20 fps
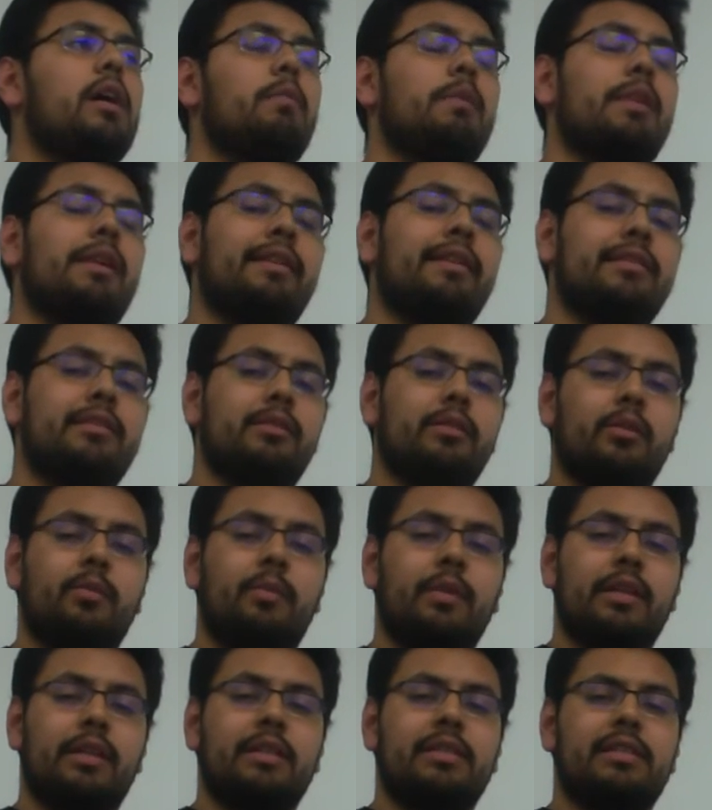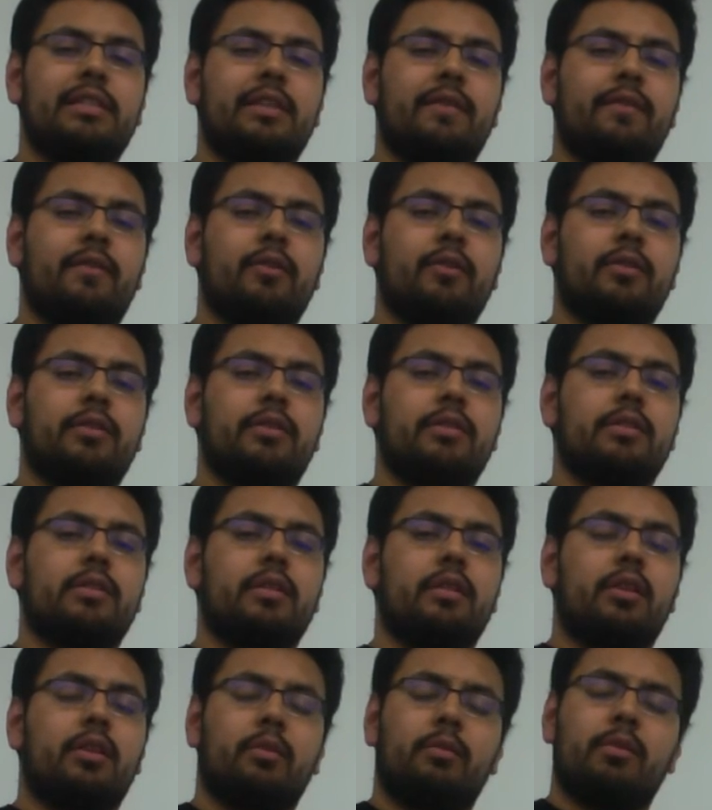That is a little bit difficult,
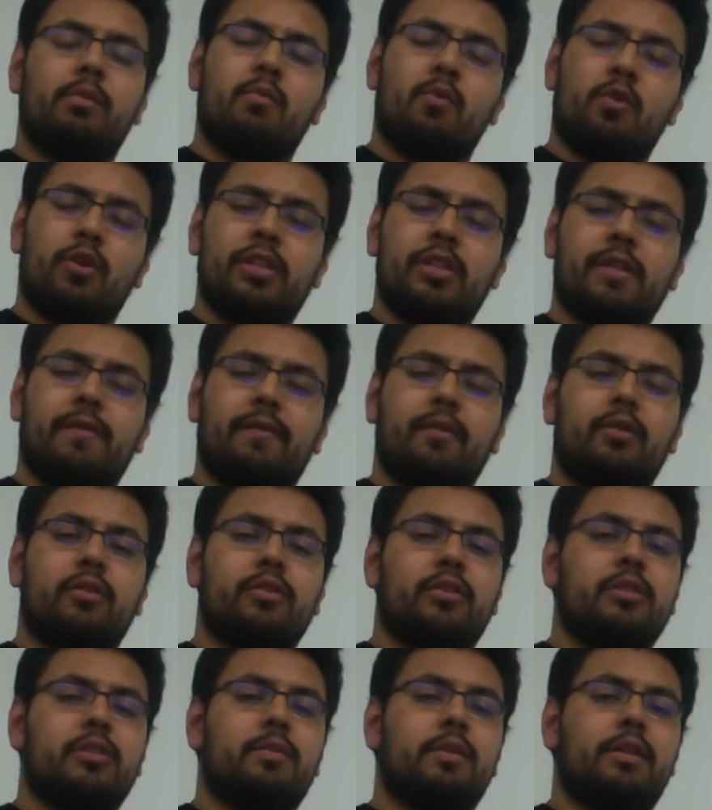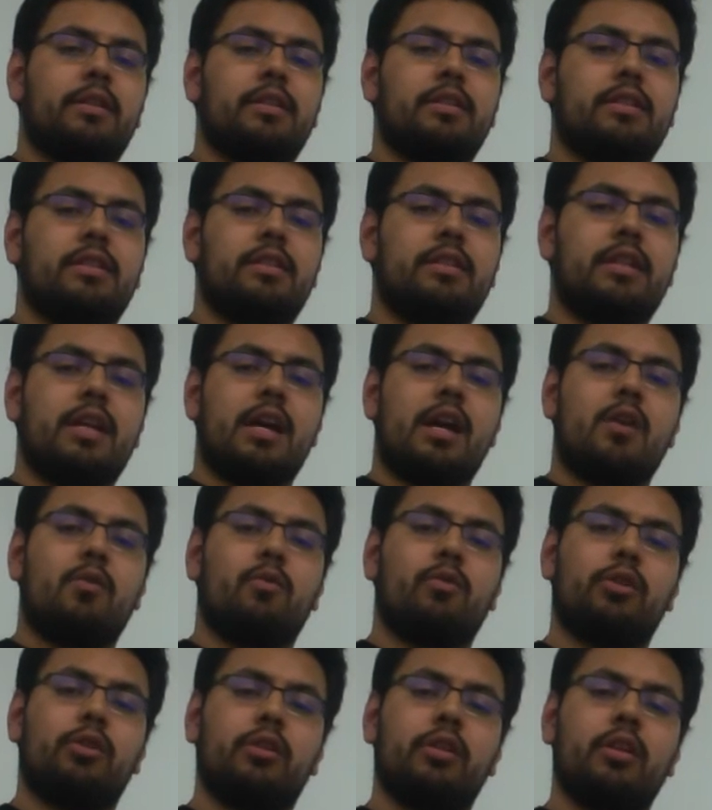a little bit more difficult, just because it's an
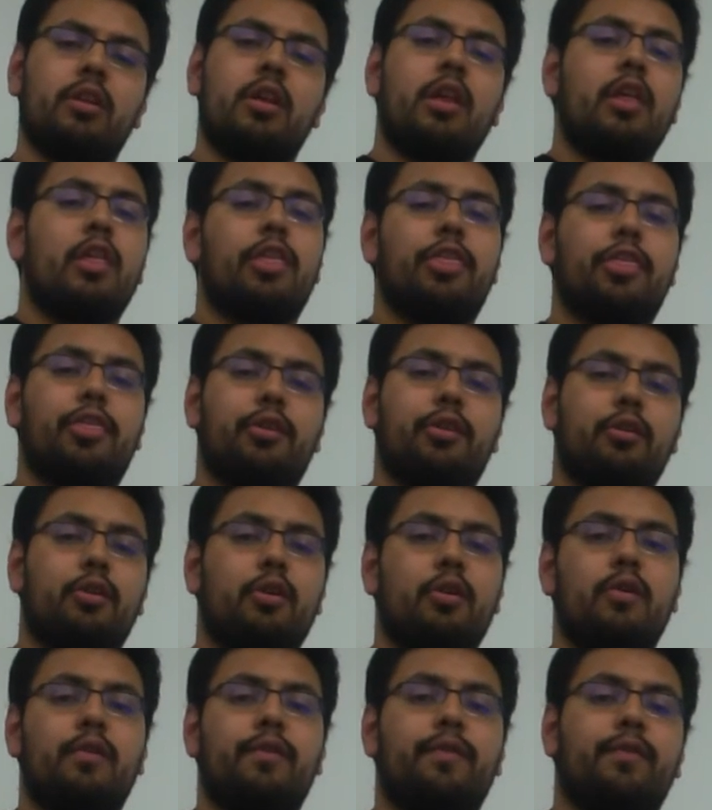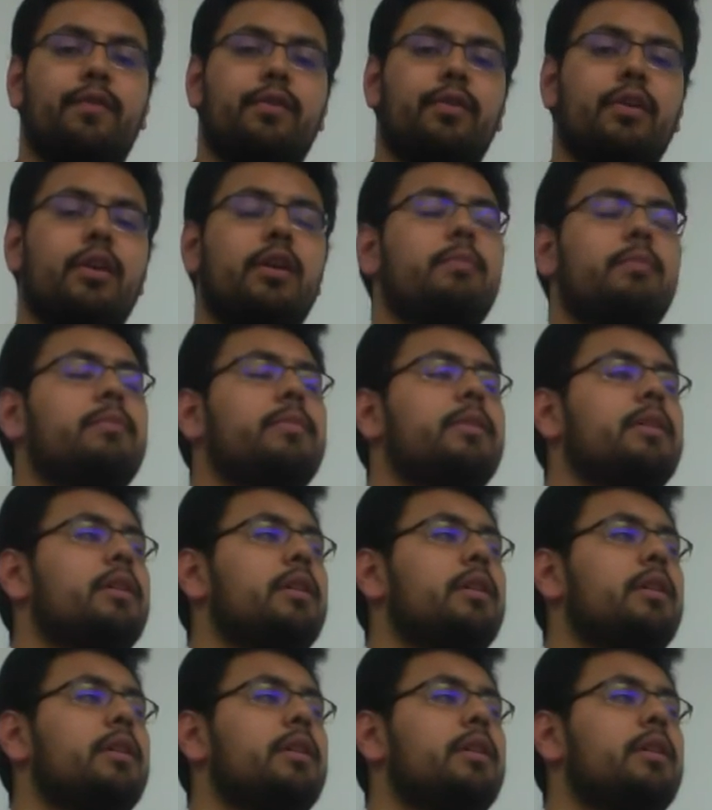outward throw from